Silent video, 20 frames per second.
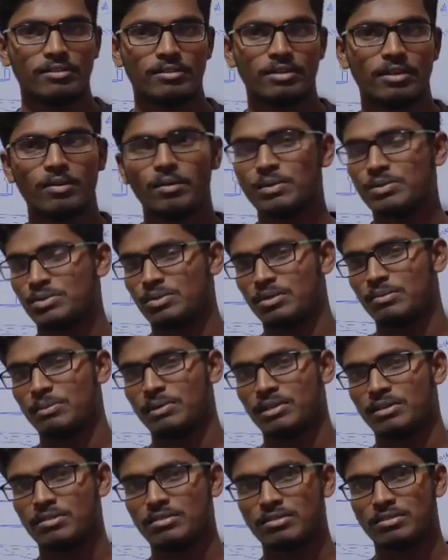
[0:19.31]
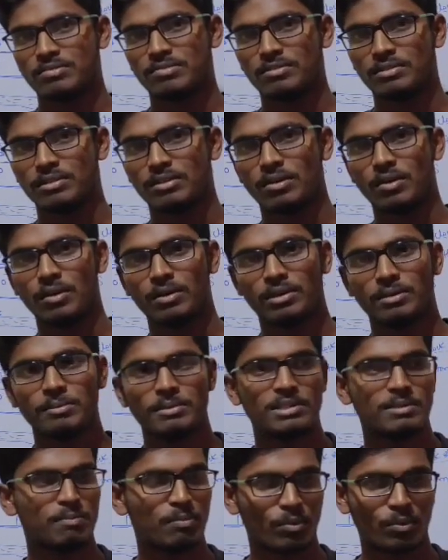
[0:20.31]
the constituent particles of atom
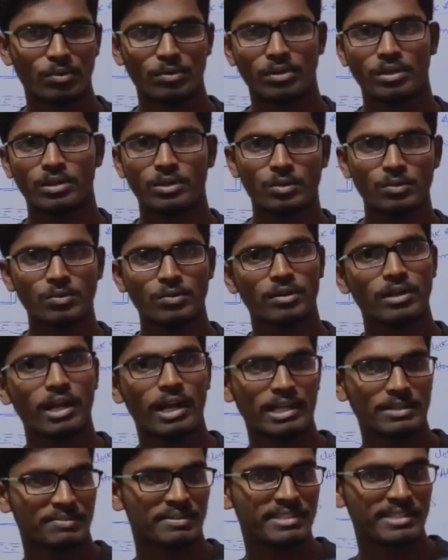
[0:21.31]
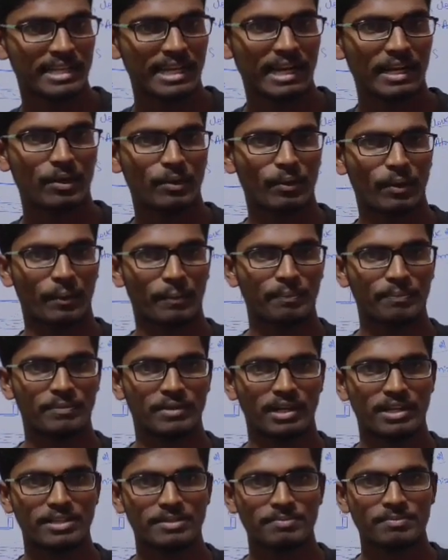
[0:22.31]
is proton, neutron as well as electron,
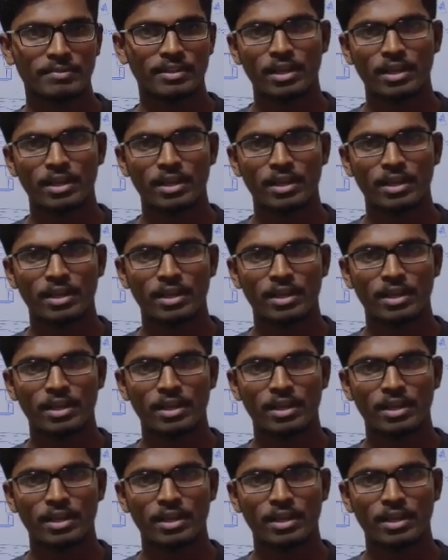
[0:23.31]
right?